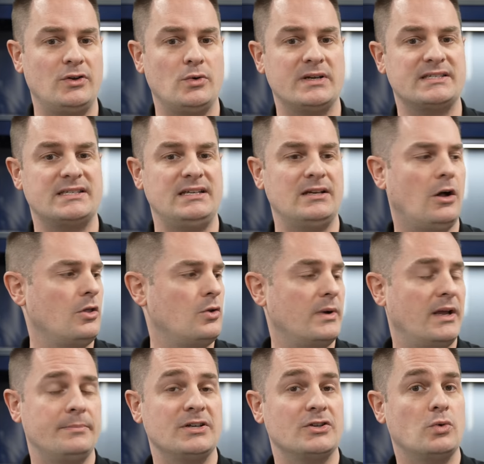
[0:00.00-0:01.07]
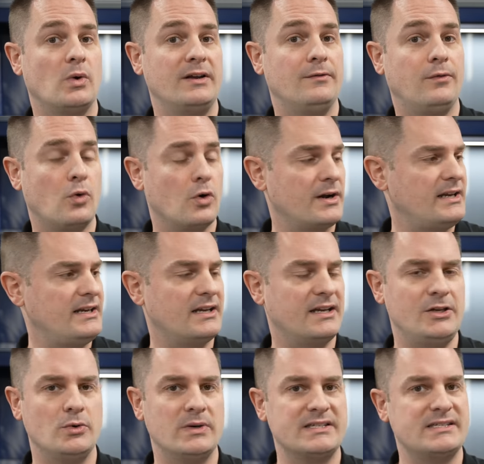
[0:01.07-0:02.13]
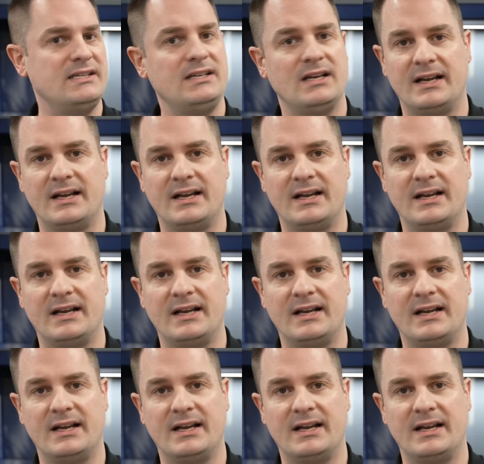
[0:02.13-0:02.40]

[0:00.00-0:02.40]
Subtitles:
USD all the way up to $24.99 USD.